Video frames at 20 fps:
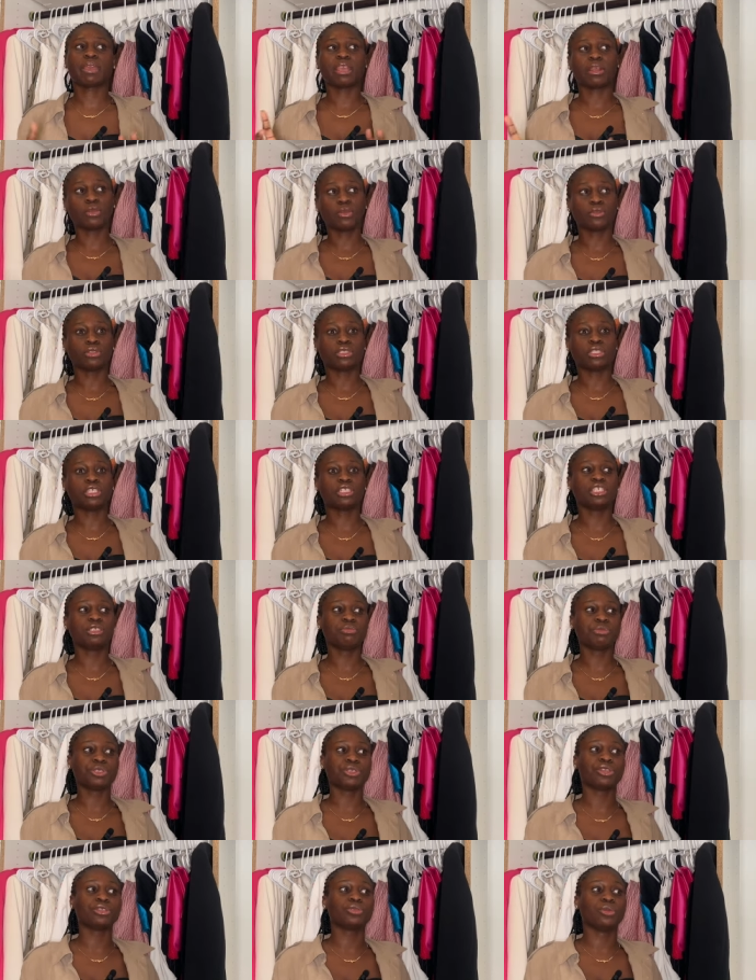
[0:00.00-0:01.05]
clothes this is me
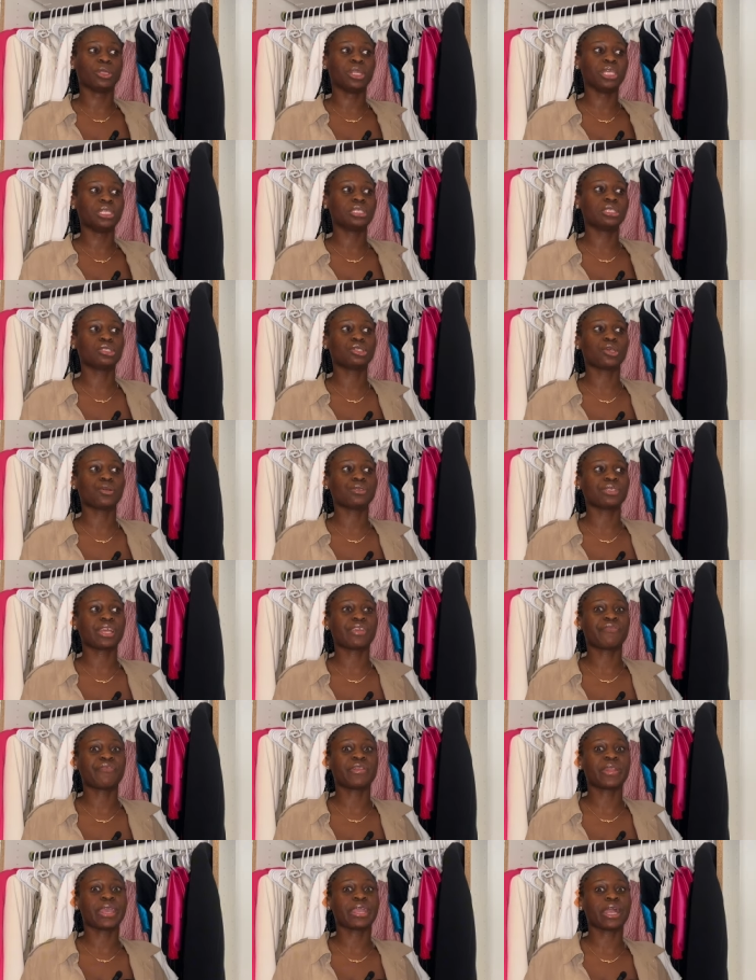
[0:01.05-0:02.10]
just donating stuff that i
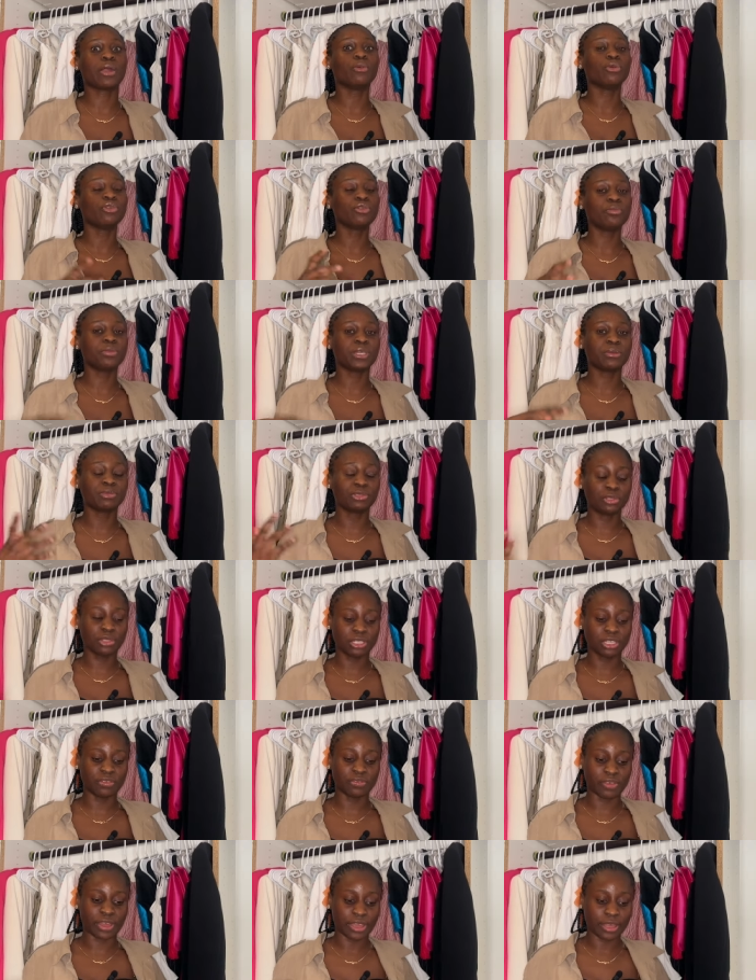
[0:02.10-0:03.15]
feel like i wouldn't be able to
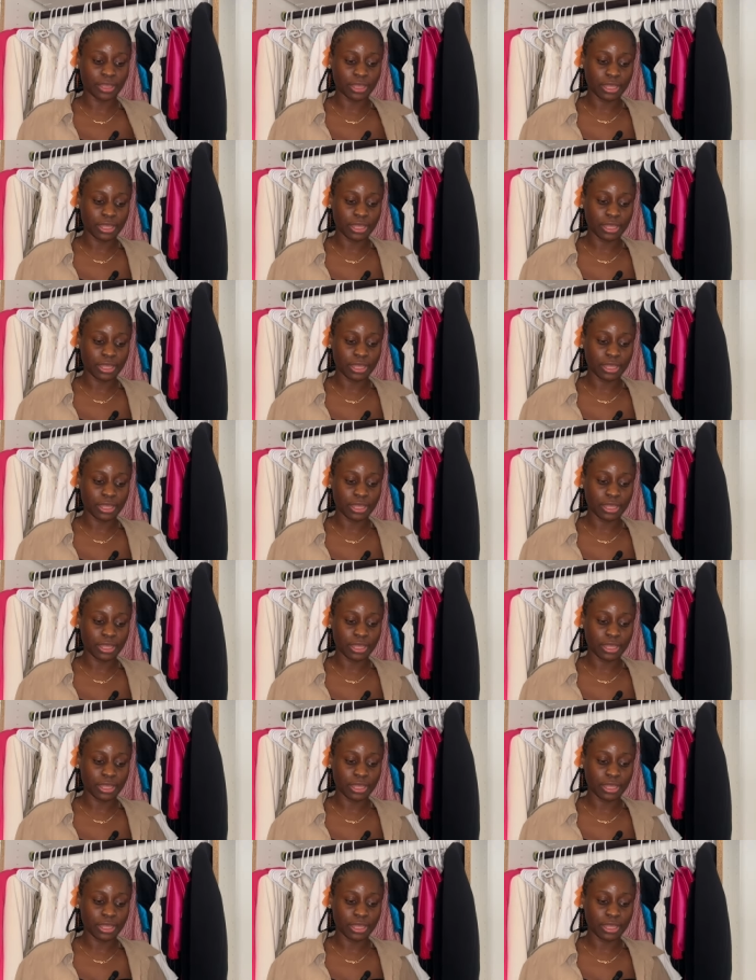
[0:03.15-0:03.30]
give her